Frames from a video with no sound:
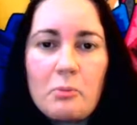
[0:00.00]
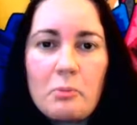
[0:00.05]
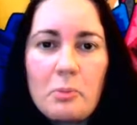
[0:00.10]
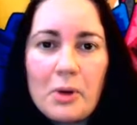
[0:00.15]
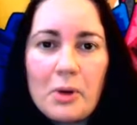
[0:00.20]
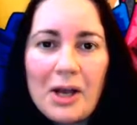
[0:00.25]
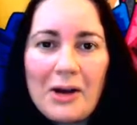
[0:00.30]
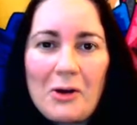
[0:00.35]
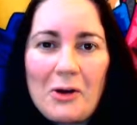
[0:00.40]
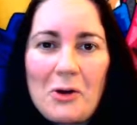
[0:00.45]

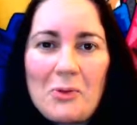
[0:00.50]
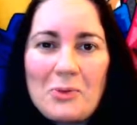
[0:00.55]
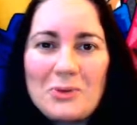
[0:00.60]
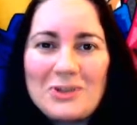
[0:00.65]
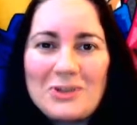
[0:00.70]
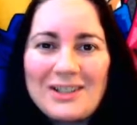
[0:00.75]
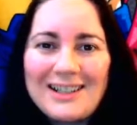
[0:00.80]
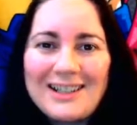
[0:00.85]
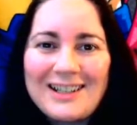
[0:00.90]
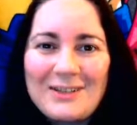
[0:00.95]
But I
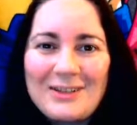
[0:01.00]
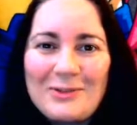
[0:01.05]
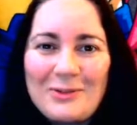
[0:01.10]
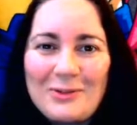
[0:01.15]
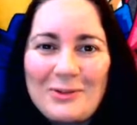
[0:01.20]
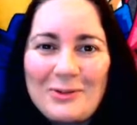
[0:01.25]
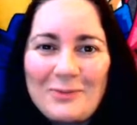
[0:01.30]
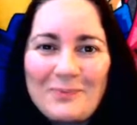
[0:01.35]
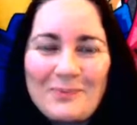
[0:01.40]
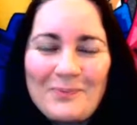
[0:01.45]
always, you
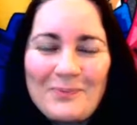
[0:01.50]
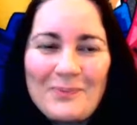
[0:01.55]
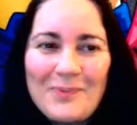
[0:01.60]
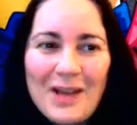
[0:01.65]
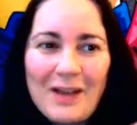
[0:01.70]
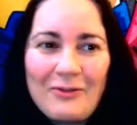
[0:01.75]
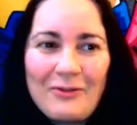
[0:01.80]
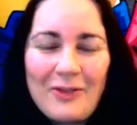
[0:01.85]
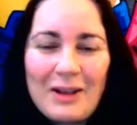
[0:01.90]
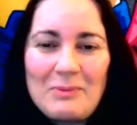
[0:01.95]
know,
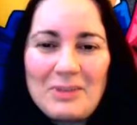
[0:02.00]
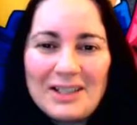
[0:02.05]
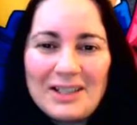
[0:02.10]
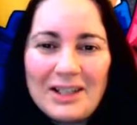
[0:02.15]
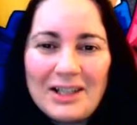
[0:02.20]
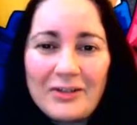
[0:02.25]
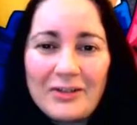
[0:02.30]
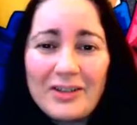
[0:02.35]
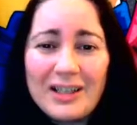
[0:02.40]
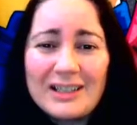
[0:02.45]
I find
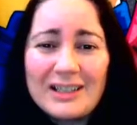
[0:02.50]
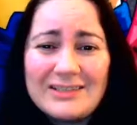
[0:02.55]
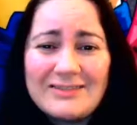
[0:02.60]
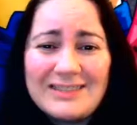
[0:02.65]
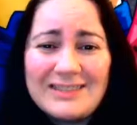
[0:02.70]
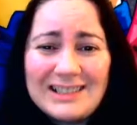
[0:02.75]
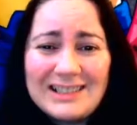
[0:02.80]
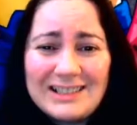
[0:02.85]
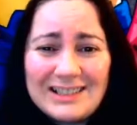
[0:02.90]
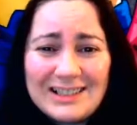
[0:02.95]
myself oh
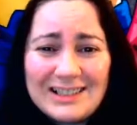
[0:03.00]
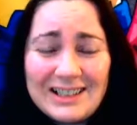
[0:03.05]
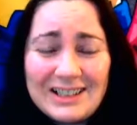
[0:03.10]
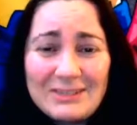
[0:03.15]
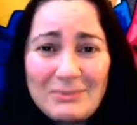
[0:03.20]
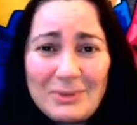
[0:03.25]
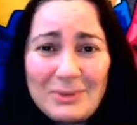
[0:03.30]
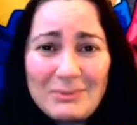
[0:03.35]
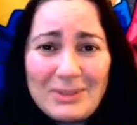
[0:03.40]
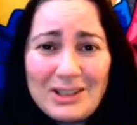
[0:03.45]
my
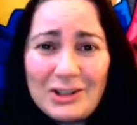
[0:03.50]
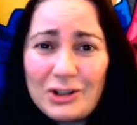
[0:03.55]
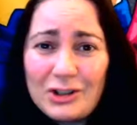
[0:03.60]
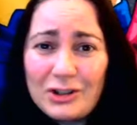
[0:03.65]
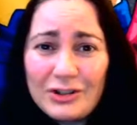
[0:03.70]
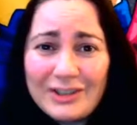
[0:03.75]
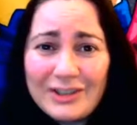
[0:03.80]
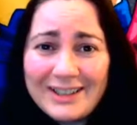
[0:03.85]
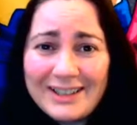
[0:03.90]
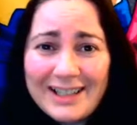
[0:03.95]
God, maybe you
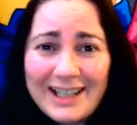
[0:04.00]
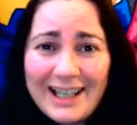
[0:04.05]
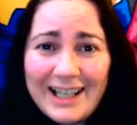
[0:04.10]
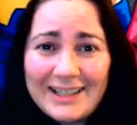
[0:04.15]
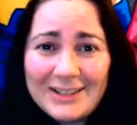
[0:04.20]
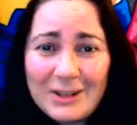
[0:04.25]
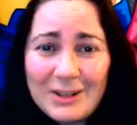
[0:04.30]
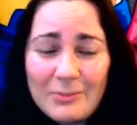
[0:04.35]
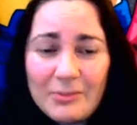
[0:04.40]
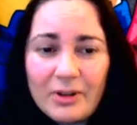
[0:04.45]
shouldn't say
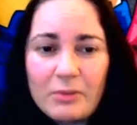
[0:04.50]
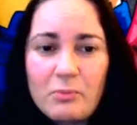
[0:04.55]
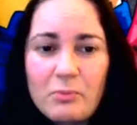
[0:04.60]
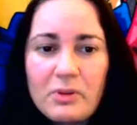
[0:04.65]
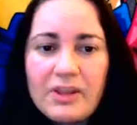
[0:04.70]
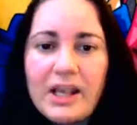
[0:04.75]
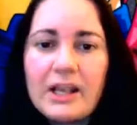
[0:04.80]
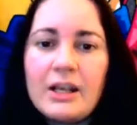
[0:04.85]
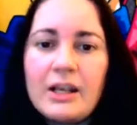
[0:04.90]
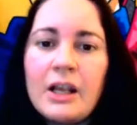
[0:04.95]
something.
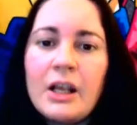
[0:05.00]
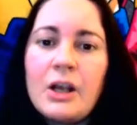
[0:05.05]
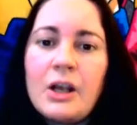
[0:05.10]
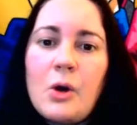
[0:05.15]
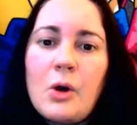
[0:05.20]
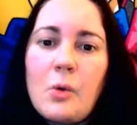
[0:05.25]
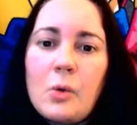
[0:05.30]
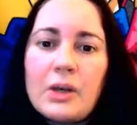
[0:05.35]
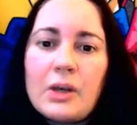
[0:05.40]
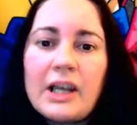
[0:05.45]
But then
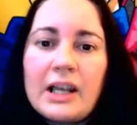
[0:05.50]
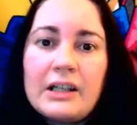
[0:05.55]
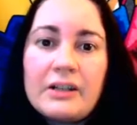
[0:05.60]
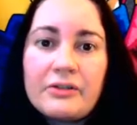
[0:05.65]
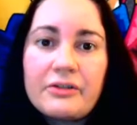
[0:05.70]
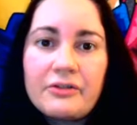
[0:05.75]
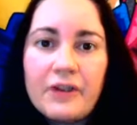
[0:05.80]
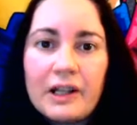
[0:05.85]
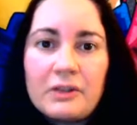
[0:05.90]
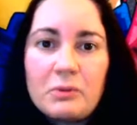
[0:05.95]
what kind
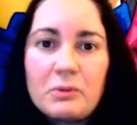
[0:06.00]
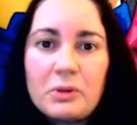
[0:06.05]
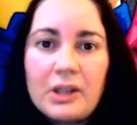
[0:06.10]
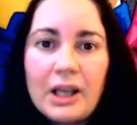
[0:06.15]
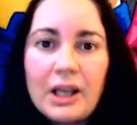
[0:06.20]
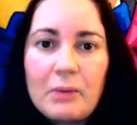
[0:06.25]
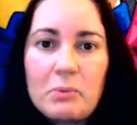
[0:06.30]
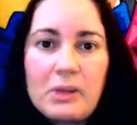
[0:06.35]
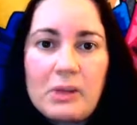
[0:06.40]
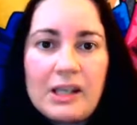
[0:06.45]
of friend would
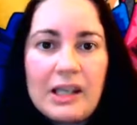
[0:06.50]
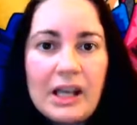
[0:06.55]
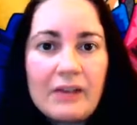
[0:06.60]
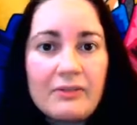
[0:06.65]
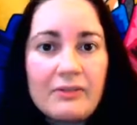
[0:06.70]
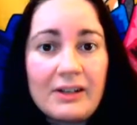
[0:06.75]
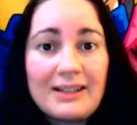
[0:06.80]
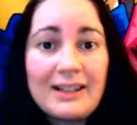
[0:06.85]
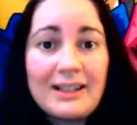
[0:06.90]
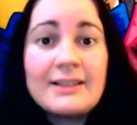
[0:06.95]
I be
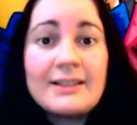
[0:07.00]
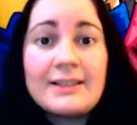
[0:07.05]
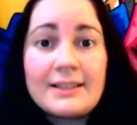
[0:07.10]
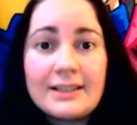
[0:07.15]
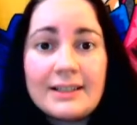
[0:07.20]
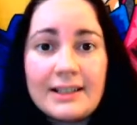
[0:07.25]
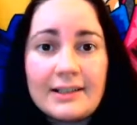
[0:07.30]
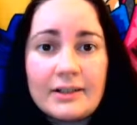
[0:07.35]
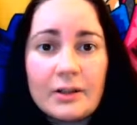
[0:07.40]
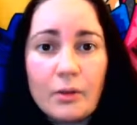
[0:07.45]
if I didn't
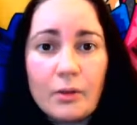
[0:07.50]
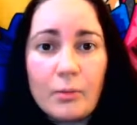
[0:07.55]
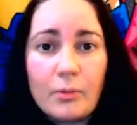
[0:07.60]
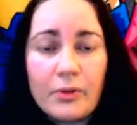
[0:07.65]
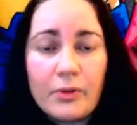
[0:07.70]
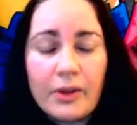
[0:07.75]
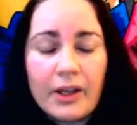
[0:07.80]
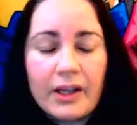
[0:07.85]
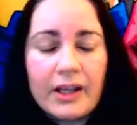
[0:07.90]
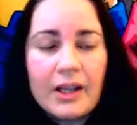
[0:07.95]
say
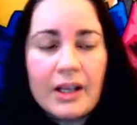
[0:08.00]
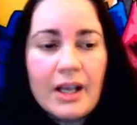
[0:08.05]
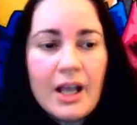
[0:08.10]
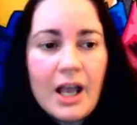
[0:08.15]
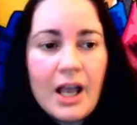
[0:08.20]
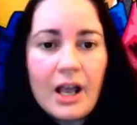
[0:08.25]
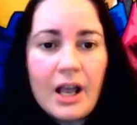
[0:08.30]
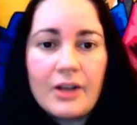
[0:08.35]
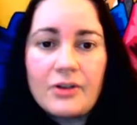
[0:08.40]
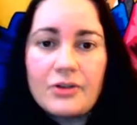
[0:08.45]
something
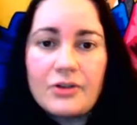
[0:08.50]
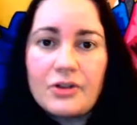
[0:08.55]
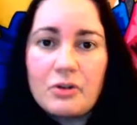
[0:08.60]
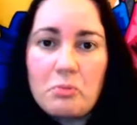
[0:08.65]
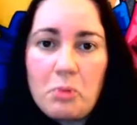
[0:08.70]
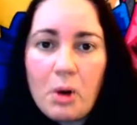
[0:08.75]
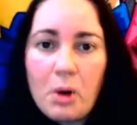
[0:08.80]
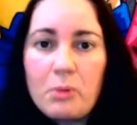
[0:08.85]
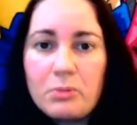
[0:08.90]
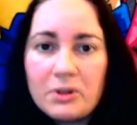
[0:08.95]
and she
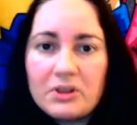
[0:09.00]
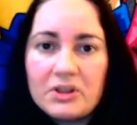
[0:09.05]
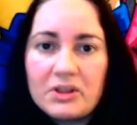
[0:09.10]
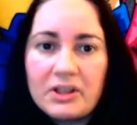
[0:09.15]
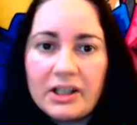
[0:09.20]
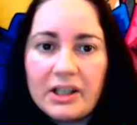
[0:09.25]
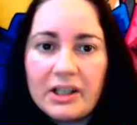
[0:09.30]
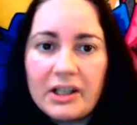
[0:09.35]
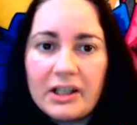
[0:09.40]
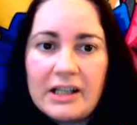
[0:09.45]

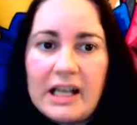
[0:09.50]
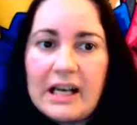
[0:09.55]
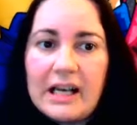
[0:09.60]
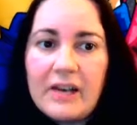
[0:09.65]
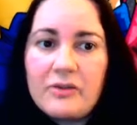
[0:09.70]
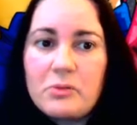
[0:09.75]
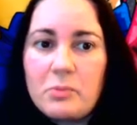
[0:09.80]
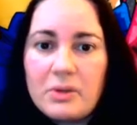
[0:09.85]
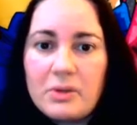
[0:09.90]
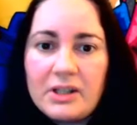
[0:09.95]
published it and then
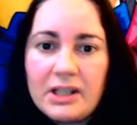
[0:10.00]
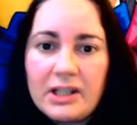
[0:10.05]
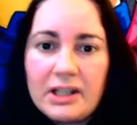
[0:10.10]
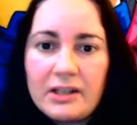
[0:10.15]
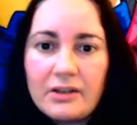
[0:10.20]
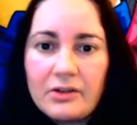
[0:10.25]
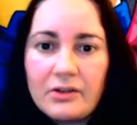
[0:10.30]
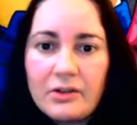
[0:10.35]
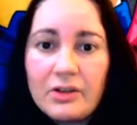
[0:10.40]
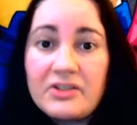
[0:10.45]

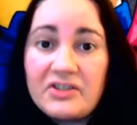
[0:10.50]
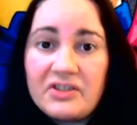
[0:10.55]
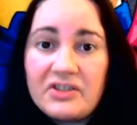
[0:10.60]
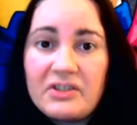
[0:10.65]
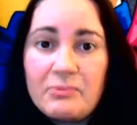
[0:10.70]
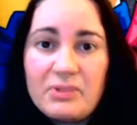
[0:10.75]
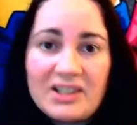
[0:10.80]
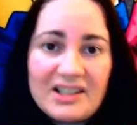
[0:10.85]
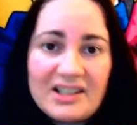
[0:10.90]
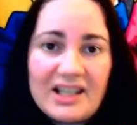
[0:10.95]
everybody could
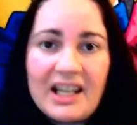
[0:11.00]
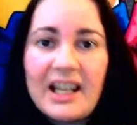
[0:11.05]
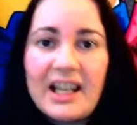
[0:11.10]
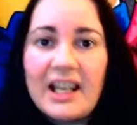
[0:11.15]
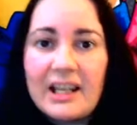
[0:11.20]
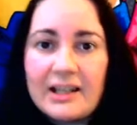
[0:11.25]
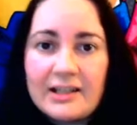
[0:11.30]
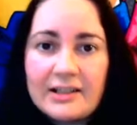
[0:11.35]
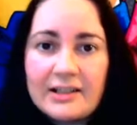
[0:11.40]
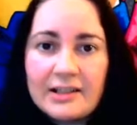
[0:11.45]
see
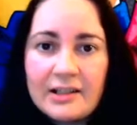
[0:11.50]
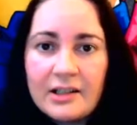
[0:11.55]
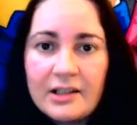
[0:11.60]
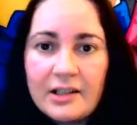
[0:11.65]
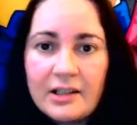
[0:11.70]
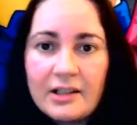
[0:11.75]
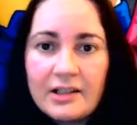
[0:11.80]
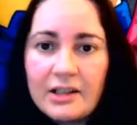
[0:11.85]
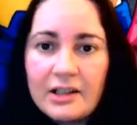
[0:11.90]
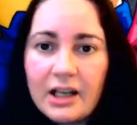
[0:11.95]
mistakes?
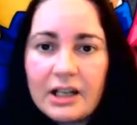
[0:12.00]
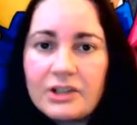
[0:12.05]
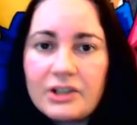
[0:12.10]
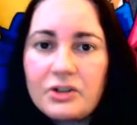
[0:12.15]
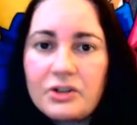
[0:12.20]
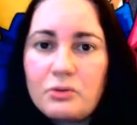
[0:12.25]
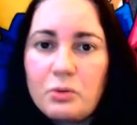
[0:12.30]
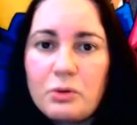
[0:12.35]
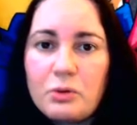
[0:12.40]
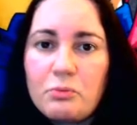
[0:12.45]
That
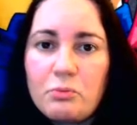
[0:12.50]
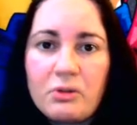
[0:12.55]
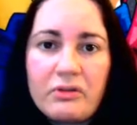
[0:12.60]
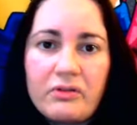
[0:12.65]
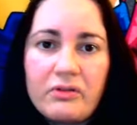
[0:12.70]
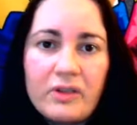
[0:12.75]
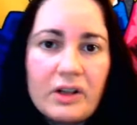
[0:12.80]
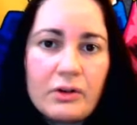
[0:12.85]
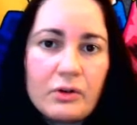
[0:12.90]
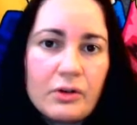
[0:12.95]
just wouldn't be
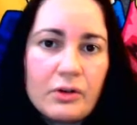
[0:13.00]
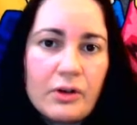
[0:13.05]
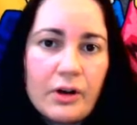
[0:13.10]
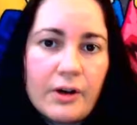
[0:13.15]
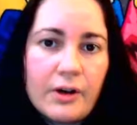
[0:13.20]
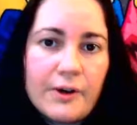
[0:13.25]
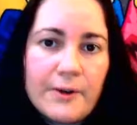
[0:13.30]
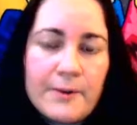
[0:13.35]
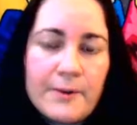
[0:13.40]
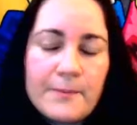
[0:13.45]
fair on
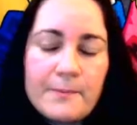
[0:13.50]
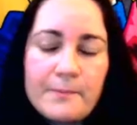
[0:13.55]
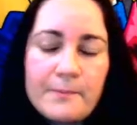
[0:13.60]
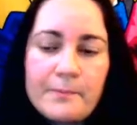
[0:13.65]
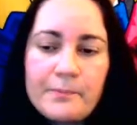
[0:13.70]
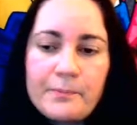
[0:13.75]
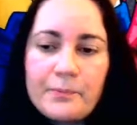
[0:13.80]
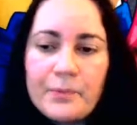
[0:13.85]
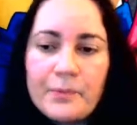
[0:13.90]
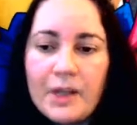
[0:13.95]
her.
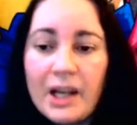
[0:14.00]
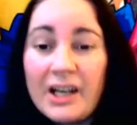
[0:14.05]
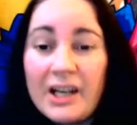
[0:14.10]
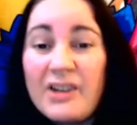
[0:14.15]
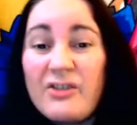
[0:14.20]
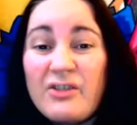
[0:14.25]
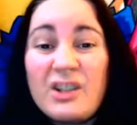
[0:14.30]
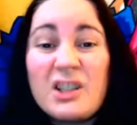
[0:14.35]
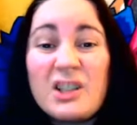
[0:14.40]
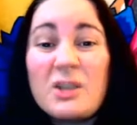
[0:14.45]
And
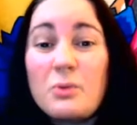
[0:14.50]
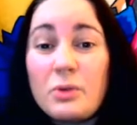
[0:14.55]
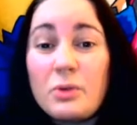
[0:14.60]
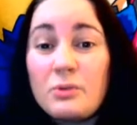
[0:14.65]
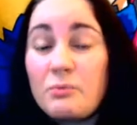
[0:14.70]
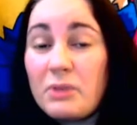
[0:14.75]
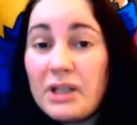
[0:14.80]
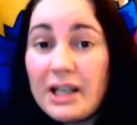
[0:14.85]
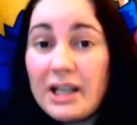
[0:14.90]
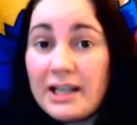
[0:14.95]
it really
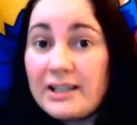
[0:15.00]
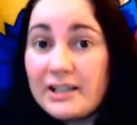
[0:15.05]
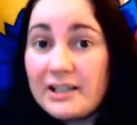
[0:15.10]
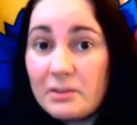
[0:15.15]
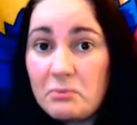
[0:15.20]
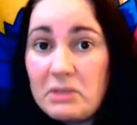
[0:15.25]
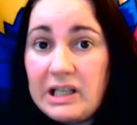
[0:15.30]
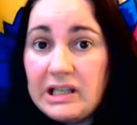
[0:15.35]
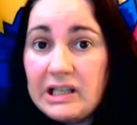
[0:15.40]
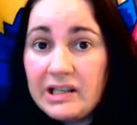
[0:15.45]
wouldn't be nice of
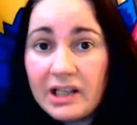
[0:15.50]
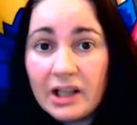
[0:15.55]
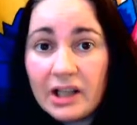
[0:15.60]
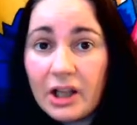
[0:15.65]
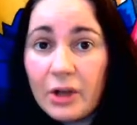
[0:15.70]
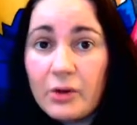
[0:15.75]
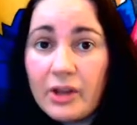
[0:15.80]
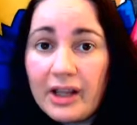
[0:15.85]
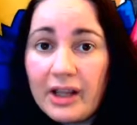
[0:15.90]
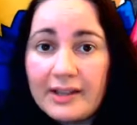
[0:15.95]
me to
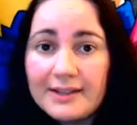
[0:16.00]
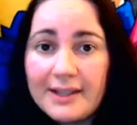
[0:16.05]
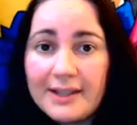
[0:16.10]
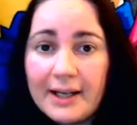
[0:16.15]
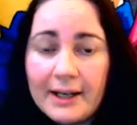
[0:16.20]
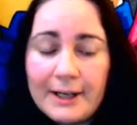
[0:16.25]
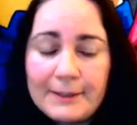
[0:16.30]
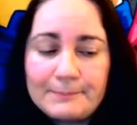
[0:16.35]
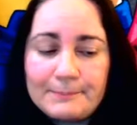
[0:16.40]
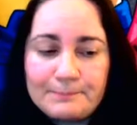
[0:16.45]
allow that to
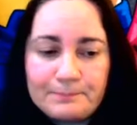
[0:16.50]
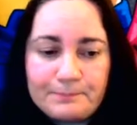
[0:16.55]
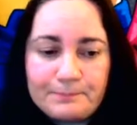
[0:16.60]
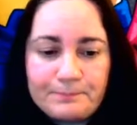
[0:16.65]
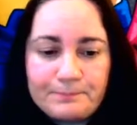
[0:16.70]
happen.